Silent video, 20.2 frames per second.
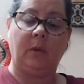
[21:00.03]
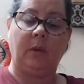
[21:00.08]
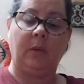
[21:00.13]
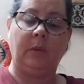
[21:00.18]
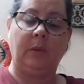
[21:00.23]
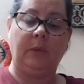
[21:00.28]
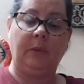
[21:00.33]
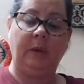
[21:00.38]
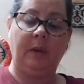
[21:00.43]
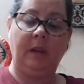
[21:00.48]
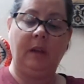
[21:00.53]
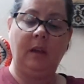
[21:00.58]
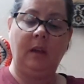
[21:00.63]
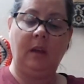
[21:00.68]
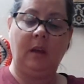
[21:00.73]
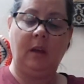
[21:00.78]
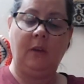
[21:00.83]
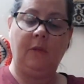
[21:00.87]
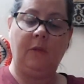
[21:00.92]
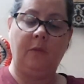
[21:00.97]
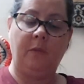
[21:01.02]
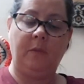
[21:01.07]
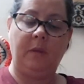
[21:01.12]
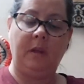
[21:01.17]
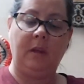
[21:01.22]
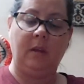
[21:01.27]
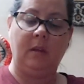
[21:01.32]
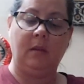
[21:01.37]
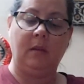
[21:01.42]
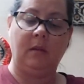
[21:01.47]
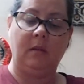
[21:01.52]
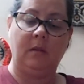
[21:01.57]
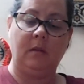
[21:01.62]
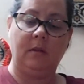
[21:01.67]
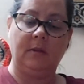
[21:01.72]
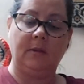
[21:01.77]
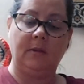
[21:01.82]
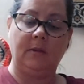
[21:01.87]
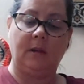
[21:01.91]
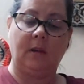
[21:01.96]
work with what I have
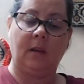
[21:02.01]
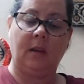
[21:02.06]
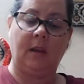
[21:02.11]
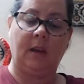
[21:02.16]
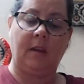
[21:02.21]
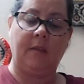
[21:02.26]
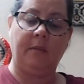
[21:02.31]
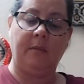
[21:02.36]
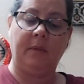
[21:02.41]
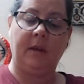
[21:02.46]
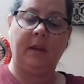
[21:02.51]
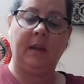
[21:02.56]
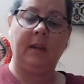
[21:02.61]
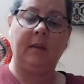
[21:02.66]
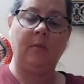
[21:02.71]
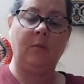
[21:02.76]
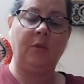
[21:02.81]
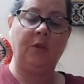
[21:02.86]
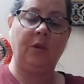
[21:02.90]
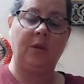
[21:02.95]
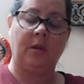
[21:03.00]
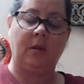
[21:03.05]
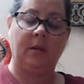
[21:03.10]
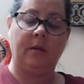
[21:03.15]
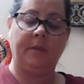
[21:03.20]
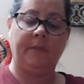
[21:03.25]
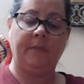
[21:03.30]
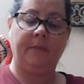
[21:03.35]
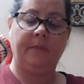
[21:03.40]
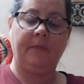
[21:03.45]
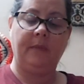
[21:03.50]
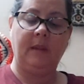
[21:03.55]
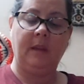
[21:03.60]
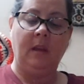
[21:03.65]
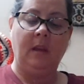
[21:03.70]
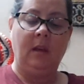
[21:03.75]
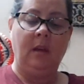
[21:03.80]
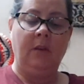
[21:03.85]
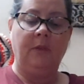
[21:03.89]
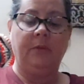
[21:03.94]
because I can't buy any more yarn.
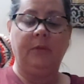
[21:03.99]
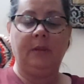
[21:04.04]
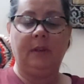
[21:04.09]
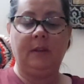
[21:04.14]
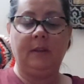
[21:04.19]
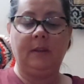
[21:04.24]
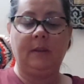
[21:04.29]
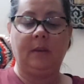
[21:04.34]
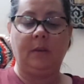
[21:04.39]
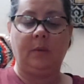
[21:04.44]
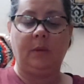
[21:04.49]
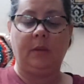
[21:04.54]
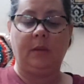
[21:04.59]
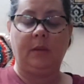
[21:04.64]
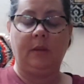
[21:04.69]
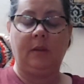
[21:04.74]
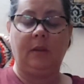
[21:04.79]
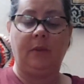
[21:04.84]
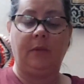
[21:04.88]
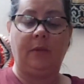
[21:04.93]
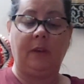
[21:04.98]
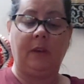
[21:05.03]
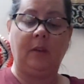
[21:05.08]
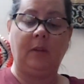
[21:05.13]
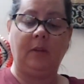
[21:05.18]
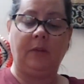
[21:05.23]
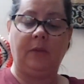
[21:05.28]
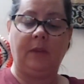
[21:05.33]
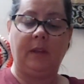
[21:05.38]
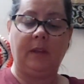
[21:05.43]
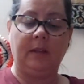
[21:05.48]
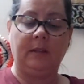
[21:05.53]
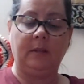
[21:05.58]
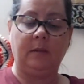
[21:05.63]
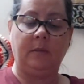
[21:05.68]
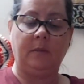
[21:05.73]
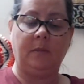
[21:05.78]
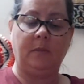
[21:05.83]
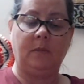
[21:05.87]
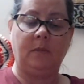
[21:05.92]
For this, I would. If I could find
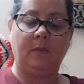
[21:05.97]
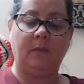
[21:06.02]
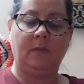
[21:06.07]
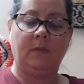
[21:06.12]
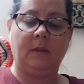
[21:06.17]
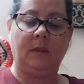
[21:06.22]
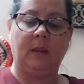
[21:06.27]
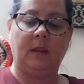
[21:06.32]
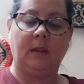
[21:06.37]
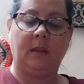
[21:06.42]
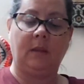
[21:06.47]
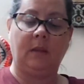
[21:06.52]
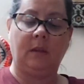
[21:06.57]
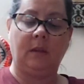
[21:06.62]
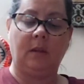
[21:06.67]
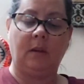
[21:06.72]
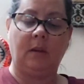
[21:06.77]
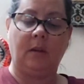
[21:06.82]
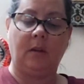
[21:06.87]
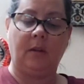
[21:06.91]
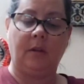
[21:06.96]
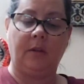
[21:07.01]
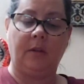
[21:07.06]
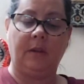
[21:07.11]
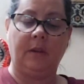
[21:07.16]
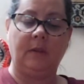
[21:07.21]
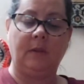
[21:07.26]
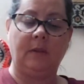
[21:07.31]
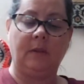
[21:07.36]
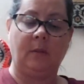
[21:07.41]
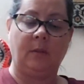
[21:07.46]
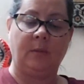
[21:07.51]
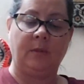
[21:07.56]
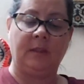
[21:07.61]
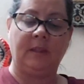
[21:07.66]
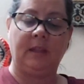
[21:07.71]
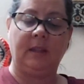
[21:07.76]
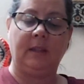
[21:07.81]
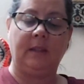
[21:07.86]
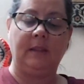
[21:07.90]
the color that's
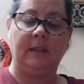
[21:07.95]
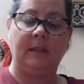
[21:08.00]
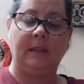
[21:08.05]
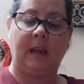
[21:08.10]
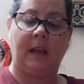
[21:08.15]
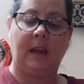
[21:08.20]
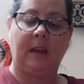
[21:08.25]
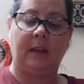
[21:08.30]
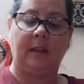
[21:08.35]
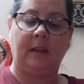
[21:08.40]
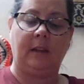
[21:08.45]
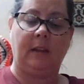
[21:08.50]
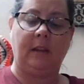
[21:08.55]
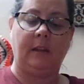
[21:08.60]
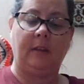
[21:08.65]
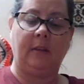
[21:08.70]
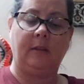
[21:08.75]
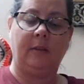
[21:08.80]
almost exactly